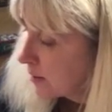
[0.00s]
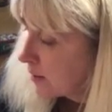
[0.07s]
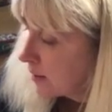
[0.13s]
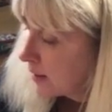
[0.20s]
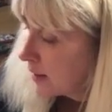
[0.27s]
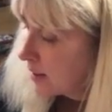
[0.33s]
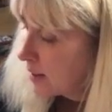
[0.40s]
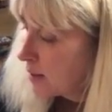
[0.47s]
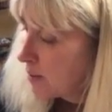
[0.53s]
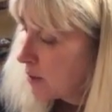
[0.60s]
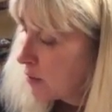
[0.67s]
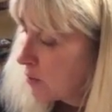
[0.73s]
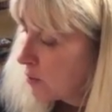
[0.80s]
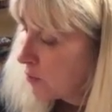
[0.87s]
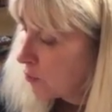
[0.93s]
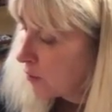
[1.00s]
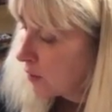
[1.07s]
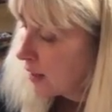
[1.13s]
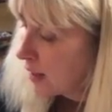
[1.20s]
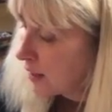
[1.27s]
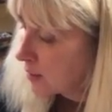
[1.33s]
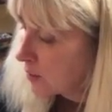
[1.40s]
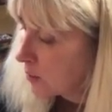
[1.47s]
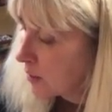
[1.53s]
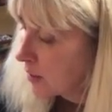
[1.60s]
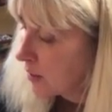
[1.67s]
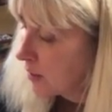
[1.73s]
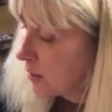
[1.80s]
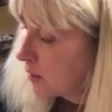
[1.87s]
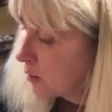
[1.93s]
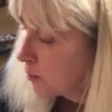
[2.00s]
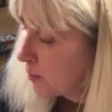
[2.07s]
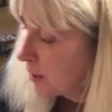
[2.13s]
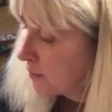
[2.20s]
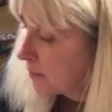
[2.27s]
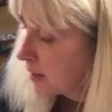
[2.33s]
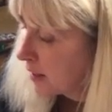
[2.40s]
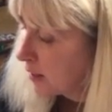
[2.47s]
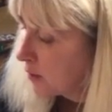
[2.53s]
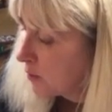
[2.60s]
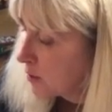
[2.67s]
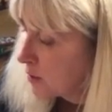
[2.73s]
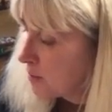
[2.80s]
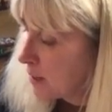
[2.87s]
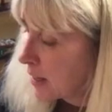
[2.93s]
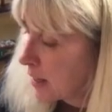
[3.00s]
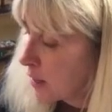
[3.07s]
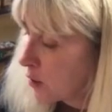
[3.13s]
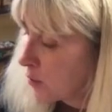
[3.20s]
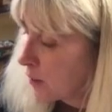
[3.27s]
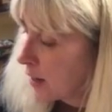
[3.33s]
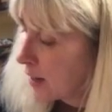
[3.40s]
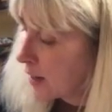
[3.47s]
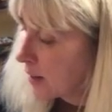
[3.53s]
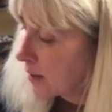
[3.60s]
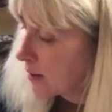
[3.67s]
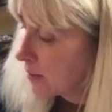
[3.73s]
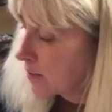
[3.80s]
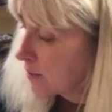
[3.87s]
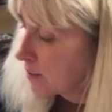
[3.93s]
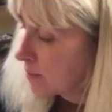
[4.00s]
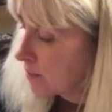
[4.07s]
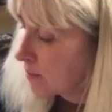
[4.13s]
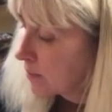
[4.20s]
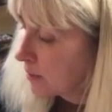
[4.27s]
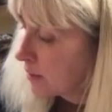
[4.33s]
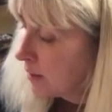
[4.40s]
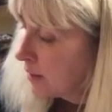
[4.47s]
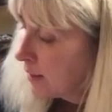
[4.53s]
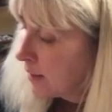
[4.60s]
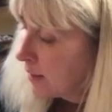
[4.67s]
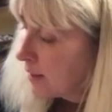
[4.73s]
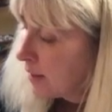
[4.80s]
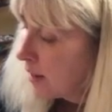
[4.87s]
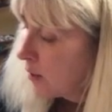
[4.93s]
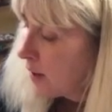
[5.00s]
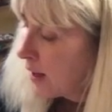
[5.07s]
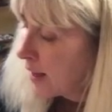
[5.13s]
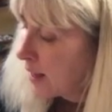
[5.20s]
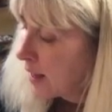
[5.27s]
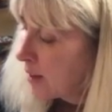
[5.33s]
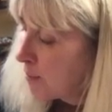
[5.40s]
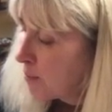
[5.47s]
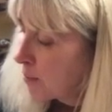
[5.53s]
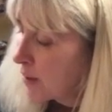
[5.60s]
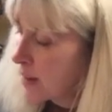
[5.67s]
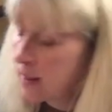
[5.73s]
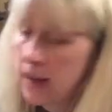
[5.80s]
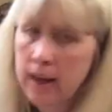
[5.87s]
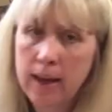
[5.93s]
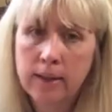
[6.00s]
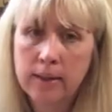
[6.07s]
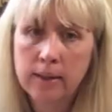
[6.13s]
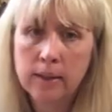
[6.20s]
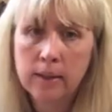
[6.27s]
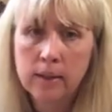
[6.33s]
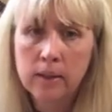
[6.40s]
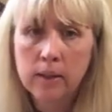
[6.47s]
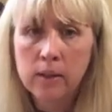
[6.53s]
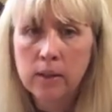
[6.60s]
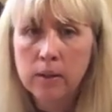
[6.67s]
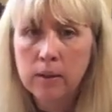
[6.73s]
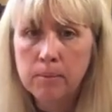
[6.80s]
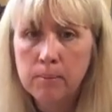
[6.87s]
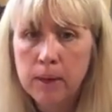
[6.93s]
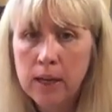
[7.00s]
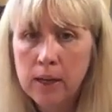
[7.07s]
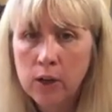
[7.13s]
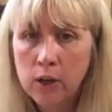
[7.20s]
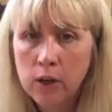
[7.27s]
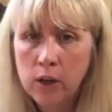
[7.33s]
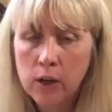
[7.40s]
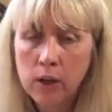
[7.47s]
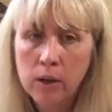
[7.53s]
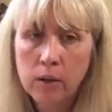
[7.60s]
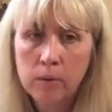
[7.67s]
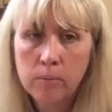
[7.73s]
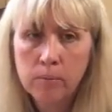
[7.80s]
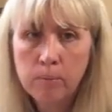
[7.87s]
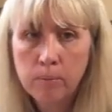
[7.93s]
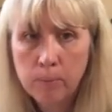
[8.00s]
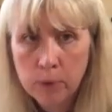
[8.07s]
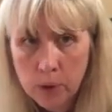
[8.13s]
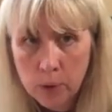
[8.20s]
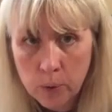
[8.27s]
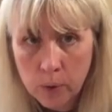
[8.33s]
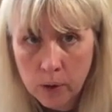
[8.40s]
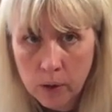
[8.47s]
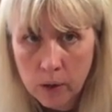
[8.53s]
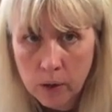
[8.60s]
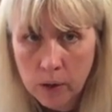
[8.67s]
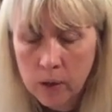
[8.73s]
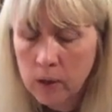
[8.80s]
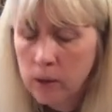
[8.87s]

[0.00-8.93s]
And then I'm gonna neutralize it with a little bit of yellow to make it gray. Now I can bring that pinker, bluer,